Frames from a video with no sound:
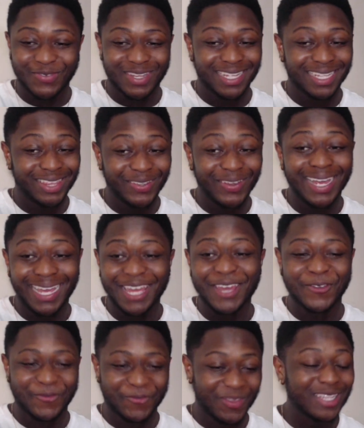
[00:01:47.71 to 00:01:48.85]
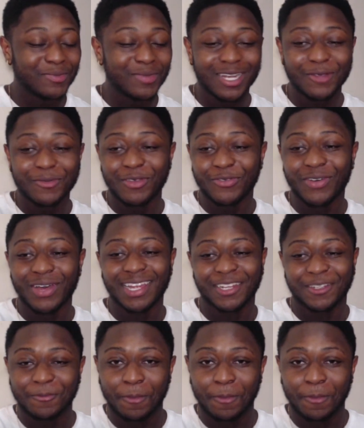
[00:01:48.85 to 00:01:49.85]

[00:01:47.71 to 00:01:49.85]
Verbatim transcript: man. 3 a.m. This better be fire.